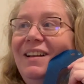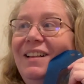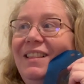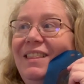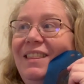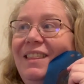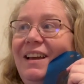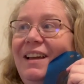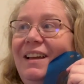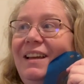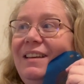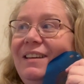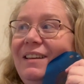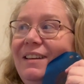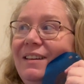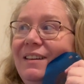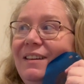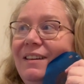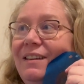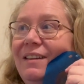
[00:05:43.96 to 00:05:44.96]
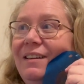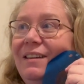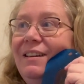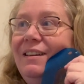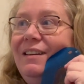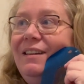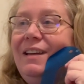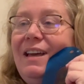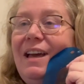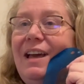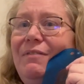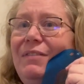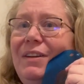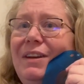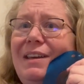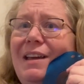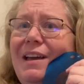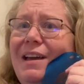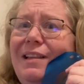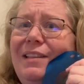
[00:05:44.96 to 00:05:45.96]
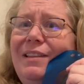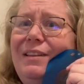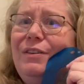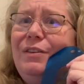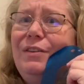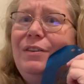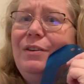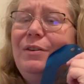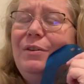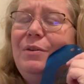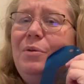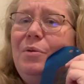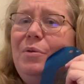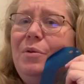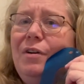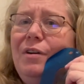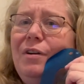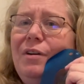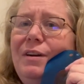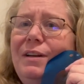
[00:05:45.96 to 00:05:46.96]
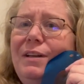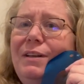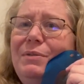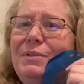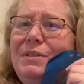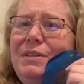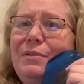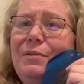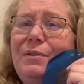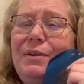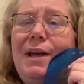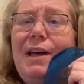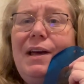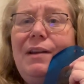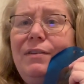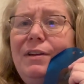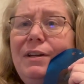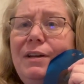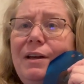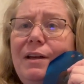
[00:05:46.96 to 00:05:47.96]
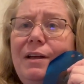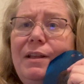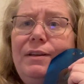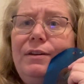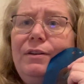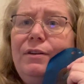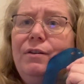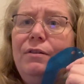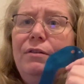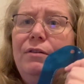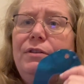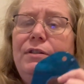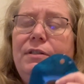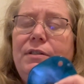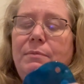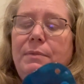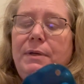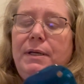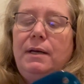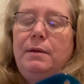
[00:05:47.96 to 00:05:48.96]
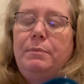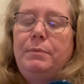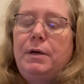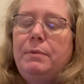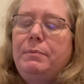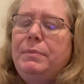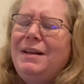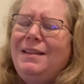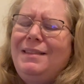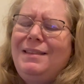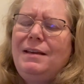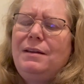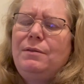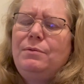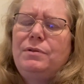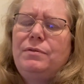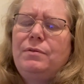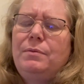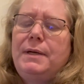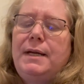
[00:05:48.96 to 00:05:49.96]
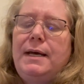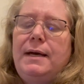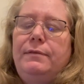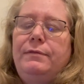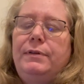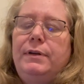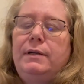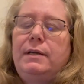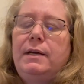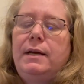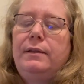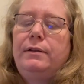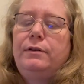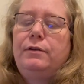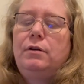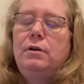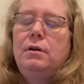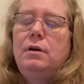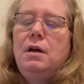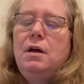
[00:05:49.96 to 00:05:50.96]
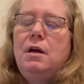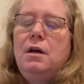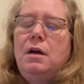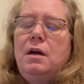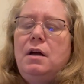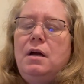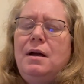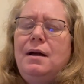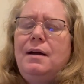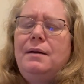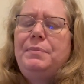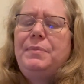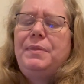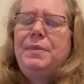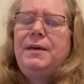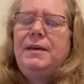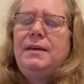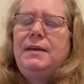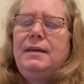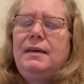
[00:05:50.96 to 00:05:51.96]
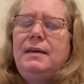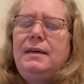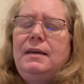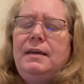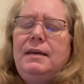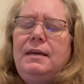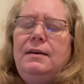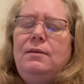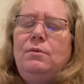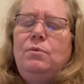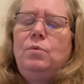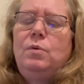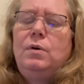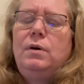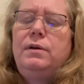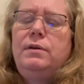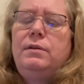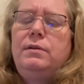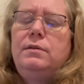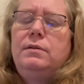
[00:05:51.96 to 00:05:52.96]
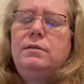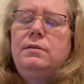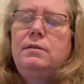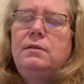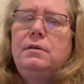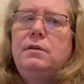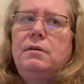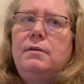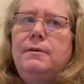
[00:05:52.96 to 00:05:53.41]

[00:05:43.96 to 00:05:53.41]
like uh, advent calendar or it was either an advent calendar or just a mini I bought, but I think it was from an advent calendar. I'm thinking it was